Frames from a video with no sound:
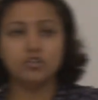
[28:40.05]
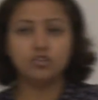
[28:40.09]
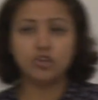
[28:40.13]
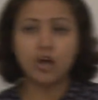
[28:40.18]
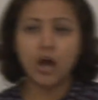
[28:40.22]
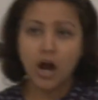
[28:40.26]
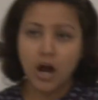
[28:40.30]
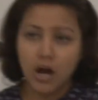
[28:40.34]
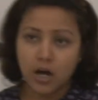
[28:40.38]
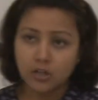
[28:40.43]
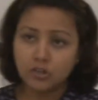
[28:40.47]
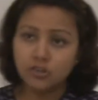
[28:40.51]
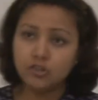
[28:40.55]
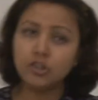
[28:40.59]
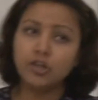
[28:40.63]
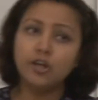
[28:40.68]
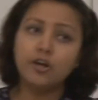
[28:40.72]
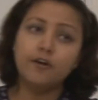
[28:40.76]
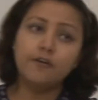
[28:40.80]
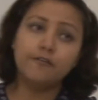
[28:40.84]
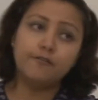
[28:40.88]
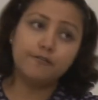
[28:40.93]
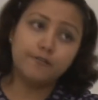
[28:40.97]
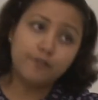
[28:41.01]
charge
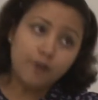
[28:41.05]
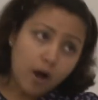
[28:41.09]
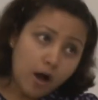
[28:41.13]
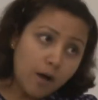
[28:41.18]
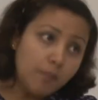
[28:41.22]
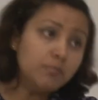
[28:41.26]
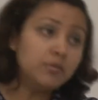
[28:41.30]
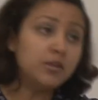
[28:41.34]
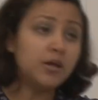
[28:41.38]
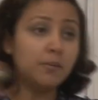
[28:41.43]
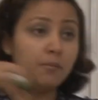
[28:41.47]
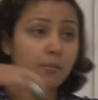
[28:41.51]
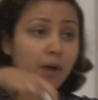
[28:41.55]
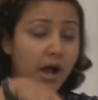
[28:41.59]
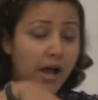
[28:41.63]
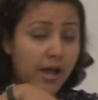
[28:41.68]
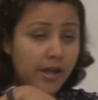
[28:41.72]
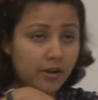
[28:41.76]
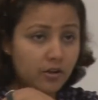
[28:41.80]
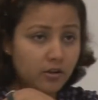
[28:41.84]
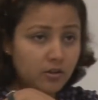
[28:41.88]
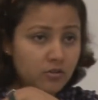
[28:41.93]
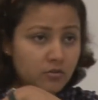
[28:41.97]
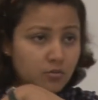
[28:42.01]
from the
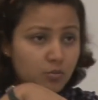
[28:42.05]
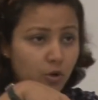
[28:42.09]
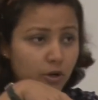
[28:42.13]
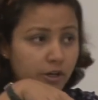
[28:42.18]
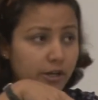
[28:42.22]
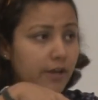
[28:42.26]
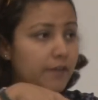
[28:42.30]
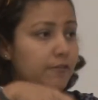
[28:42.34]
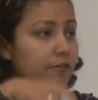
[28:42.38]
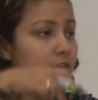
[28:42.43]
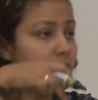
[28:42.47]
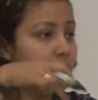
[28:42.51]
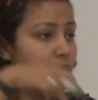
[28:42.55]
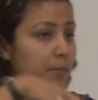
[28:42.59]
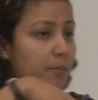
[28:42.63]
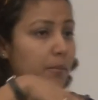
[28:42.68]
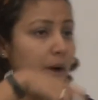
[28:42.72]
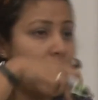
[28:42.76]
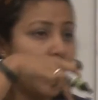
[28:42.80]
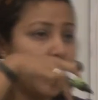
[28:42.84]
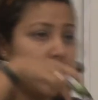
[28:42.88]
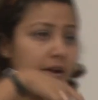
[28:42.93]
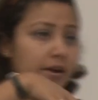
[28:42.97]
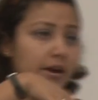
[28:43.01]
buyers, whatever the
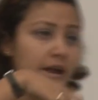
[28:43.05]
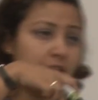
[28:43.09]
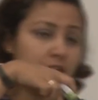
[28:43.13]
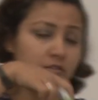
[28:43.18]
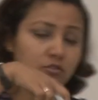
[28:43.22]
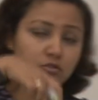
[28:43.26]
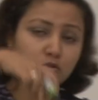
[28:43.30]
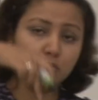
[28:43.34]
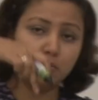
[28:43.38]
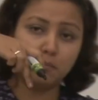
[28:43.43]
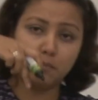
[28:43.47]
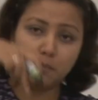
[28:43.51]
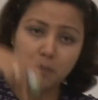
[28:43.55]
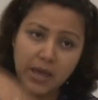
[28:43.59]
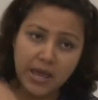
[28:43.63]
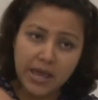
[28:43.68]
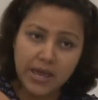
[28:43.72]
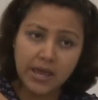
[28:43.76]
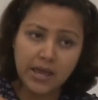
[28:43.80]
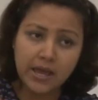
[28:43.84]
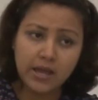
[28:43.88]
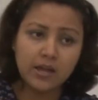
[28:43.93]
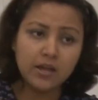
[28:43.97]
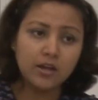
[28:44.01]
buyer has to
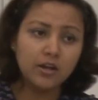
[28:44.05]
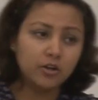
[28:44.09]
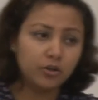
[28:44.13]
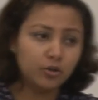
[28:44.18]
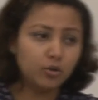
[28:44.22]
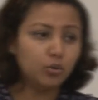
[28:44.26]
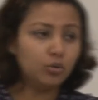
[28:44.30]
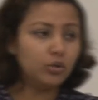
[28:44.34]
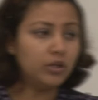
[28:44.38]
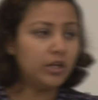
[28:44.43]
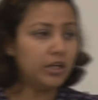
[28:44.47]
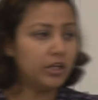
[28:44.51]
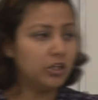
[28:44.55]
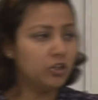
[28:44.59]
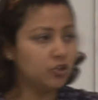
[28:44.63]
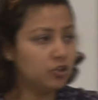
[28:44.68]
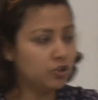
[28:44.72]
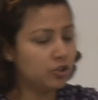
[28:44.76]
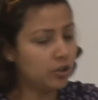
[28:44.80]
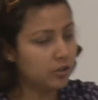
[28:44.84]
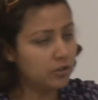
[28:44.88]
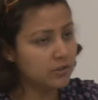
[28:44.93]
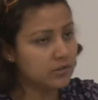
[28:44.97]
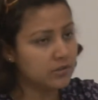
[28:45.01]
pay to the
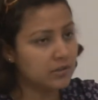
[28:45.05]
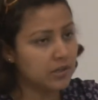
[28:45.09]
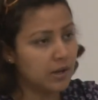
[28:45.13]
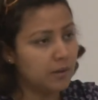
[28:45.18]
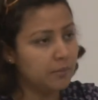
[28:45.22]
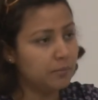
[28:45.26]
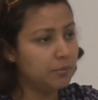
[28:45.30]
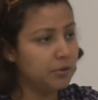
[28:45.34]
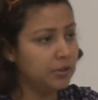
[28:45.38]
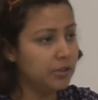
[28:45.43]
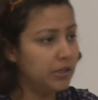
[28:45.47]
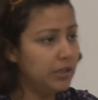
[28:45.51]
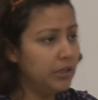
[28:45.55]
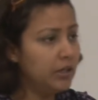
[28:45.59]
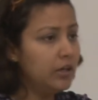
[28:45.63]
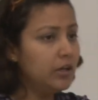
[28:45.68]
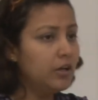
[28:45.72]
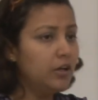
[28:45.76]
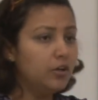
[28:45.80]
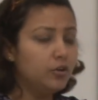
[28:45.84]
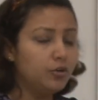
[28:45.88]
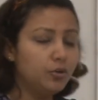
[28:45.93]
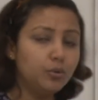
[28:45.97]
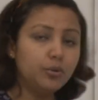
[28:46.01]
insurance company
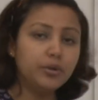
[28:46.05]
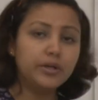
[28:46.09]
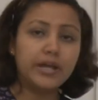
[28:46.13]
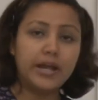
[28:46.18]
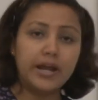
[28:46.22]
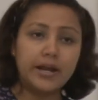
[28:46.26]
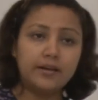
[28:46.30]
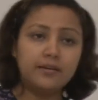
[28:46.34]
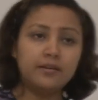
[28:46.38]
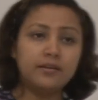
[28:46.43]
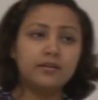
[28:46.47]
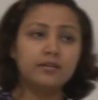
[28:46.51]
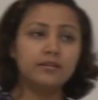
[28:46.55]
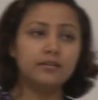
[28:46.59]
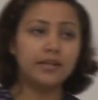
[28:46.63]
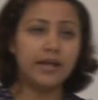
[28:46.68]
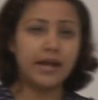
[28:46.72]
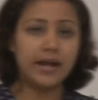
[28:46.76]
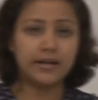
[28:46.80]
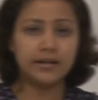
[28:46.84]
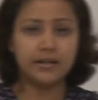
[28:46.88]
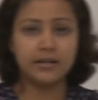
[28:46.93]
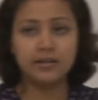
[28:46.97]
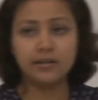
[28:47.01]
to get
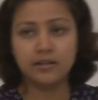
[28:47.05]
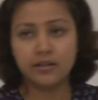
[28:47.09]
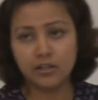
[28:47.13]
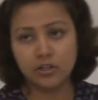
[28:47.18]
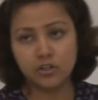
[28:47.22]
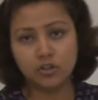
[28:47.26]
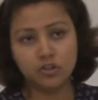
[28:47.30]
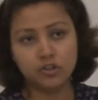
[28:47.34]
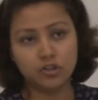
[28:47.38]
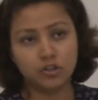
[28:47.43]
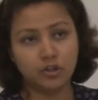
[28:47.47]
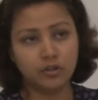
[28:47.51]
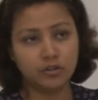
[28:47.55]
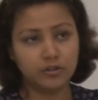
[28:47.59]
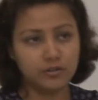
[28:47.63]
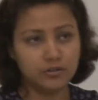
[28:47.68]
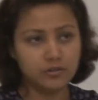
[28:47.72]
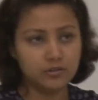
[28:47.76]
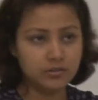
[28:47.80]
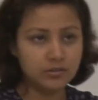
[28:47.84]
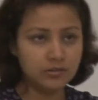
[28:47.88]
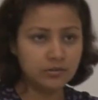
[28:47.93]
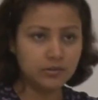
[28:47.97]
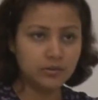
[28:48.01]
that
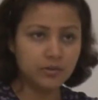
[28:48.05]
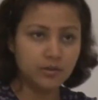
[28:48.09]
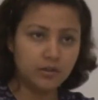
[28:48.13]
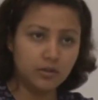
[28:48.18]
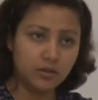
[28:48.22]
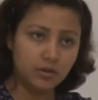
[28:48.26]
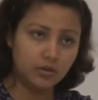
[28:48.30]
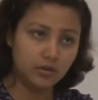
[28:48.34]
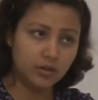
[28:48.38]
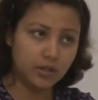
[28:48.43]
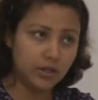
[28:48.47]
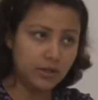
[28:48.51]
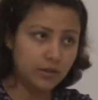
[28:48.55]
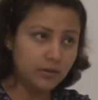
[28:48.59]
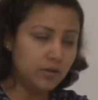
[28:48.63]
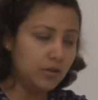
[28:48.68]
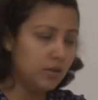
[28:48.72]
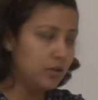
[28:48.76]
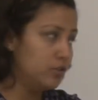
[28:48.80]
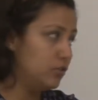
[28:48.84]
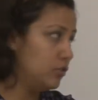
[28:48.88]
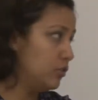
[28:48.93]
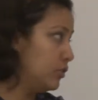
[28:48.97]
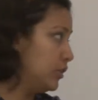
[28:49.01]
insurance. Okay.
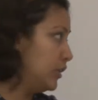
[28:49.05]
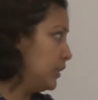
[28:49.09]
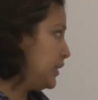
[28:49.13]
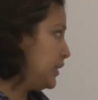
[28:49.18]
So, the